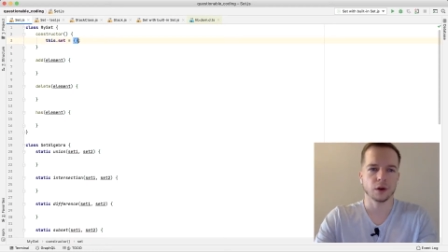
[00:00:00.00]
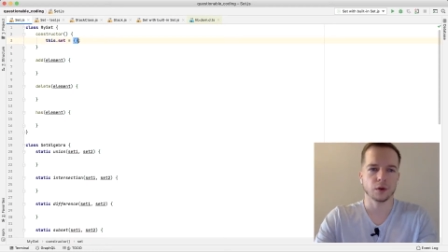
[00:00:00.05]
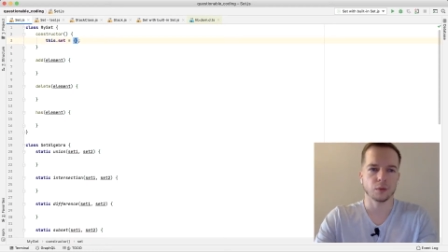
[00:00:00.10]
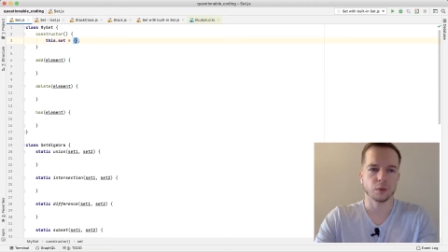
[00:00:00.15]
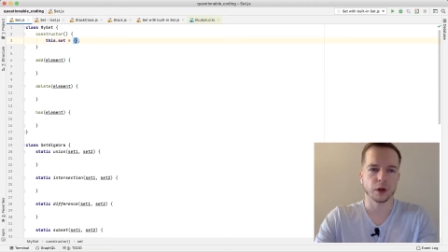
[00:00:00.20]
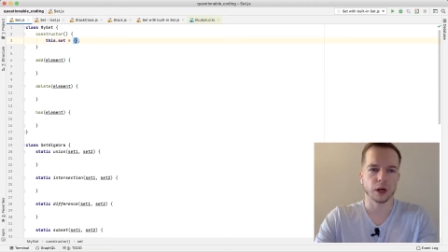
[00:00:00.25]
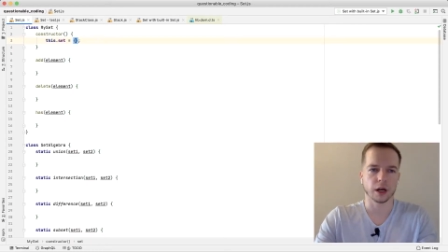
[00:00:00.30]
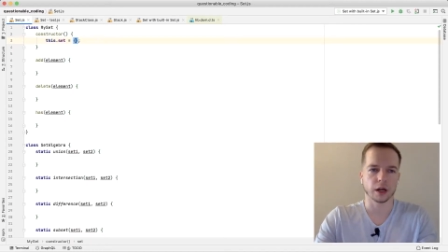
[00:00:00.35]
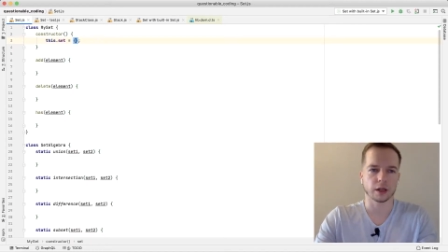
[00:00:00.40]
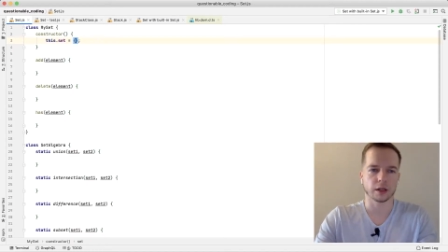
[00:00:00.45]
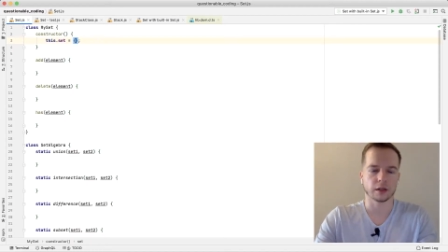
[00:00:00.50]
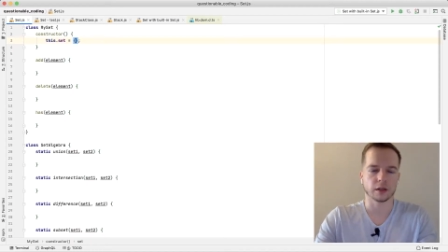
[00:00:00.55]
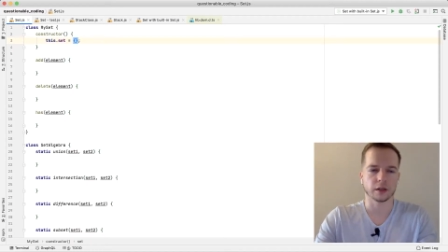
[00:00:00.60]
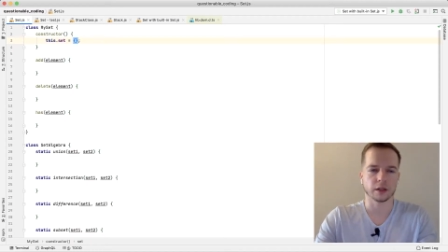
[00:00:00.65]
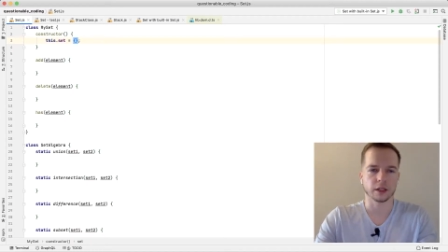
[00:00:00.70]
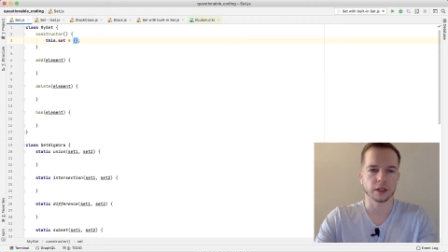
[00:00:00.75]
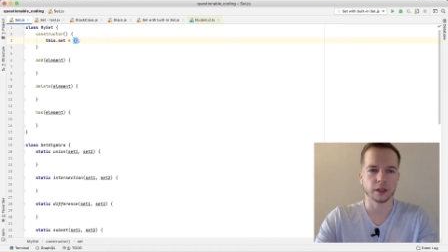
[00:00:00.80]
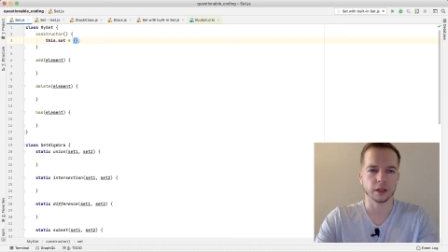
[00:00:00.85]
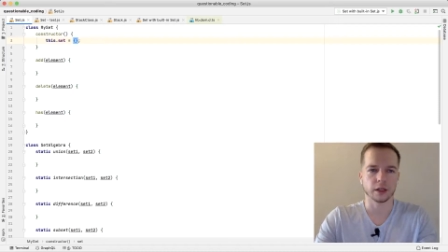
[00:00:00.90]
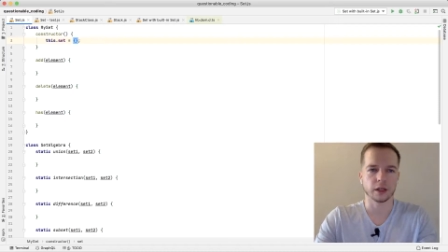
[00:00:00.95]
where the
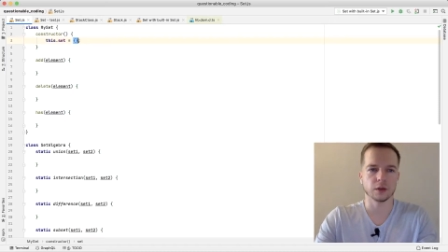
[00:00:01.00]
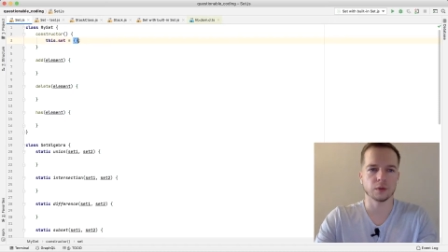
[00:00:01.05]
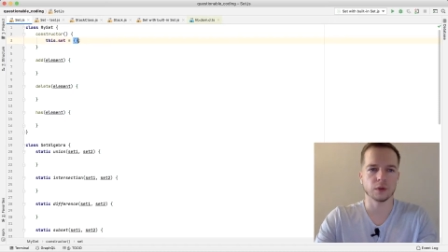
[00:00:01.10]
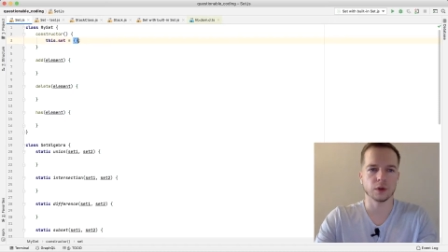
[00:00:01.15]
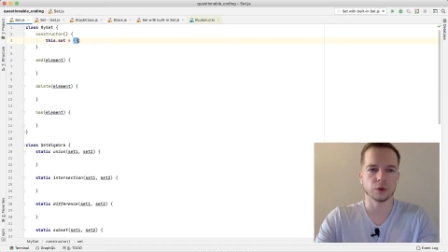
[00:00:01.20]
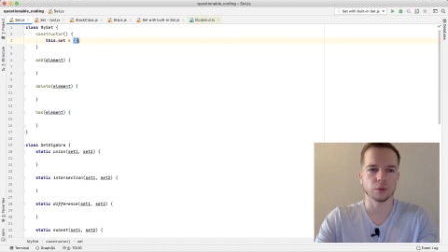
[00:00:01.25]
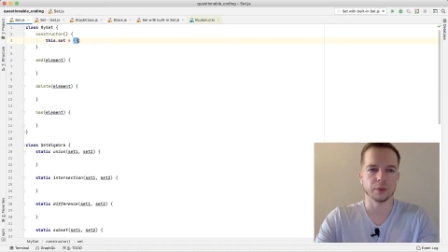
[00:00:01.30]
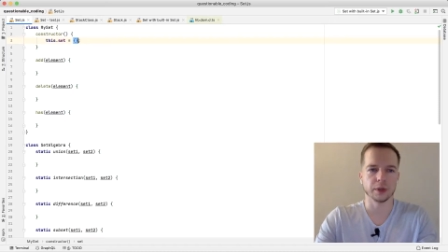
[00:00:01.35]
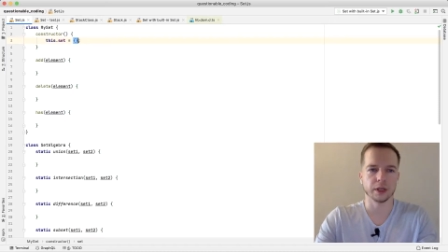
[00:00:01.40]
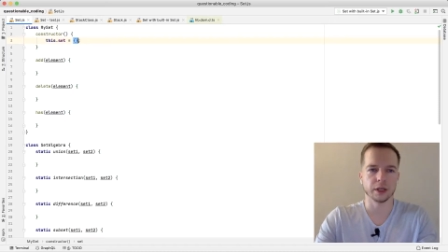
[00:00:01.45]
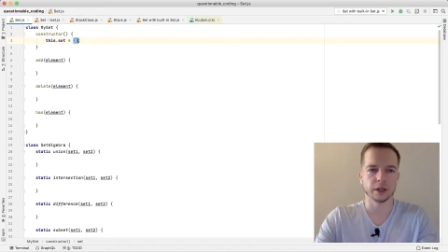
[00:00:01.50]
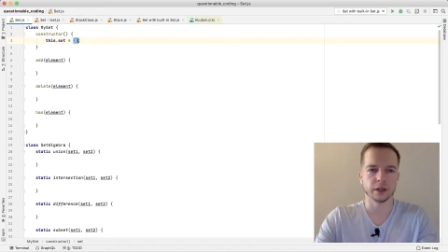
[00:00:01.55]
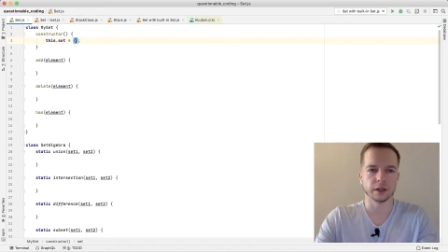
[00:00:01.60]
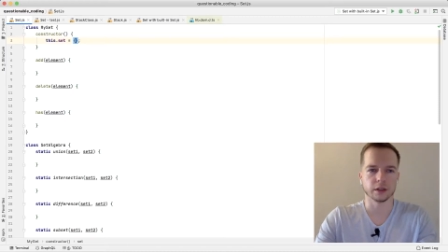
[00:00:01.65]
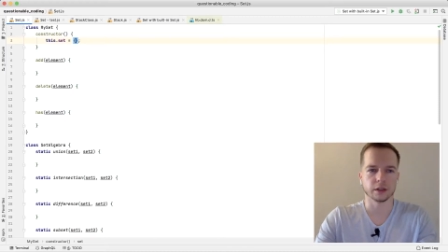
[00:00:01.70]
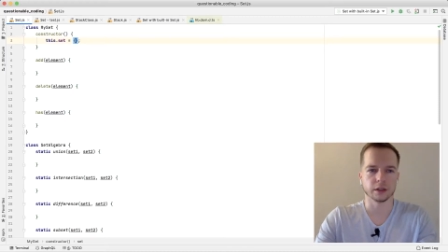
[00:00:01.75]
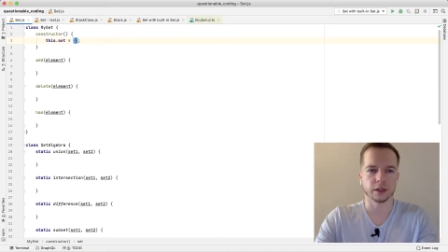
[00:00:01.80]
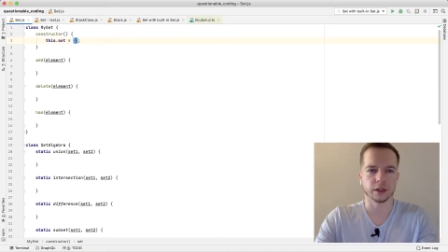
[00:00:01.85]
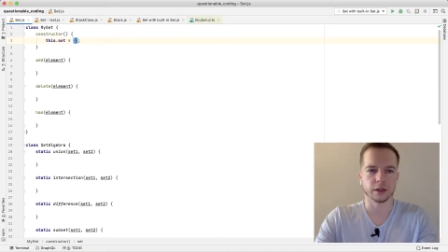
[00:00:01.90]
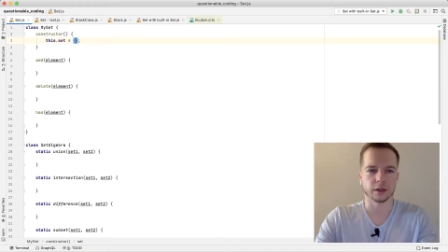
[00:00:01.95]
key will be
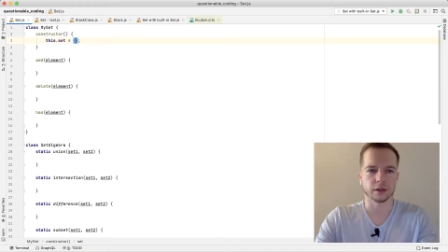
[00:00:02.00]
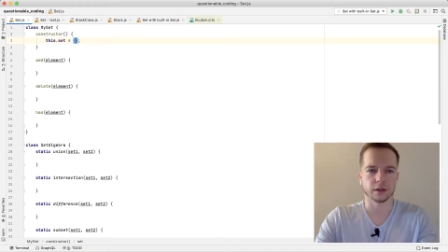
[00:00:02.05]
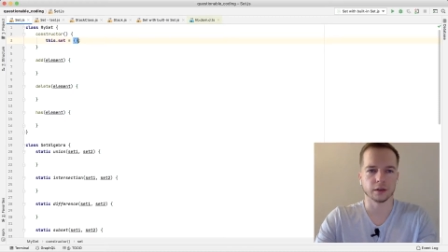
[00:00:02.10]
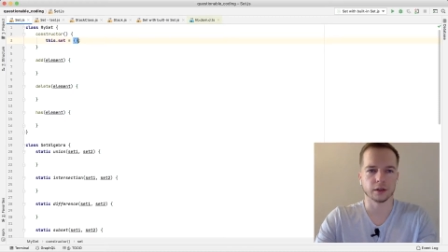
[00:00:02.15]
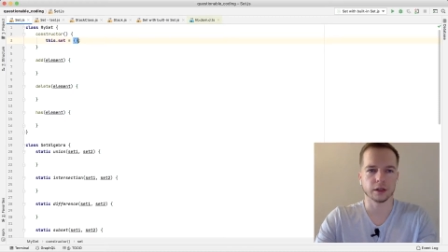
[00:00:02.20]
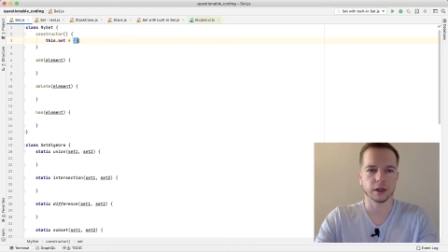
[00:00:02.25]
the